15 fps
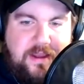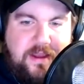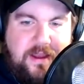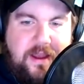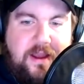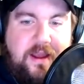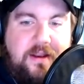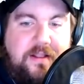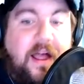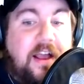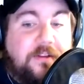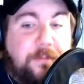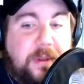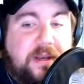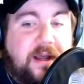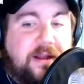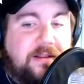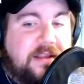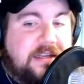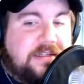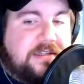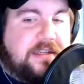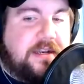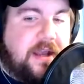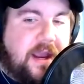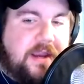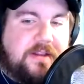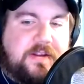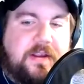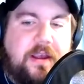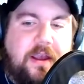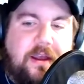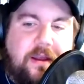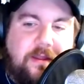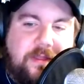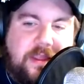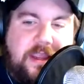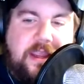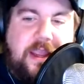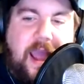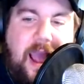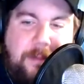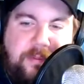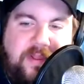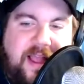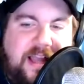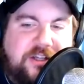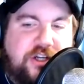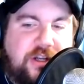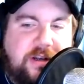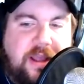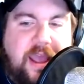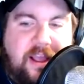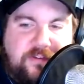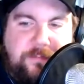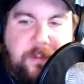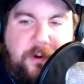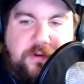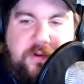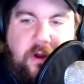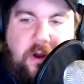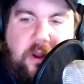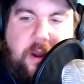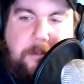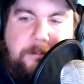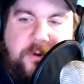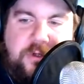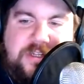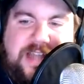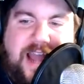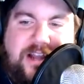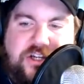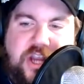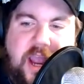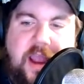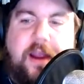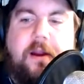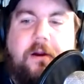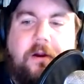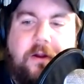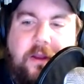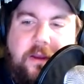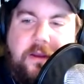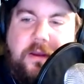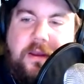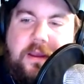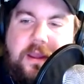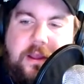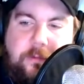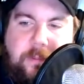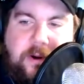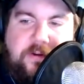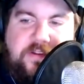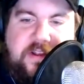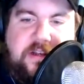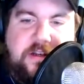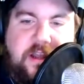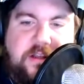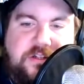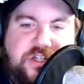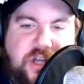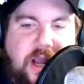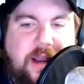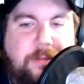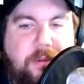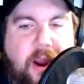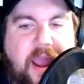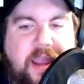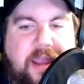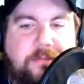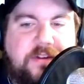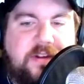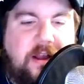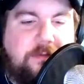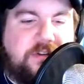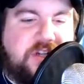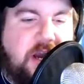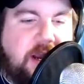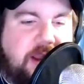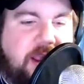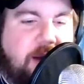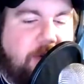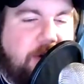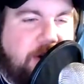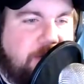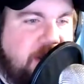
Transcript: And last but not least tonight, the Appalachian expert on mustache hair, hill person, Johnny Bragg himself. Johnny, how are you, man?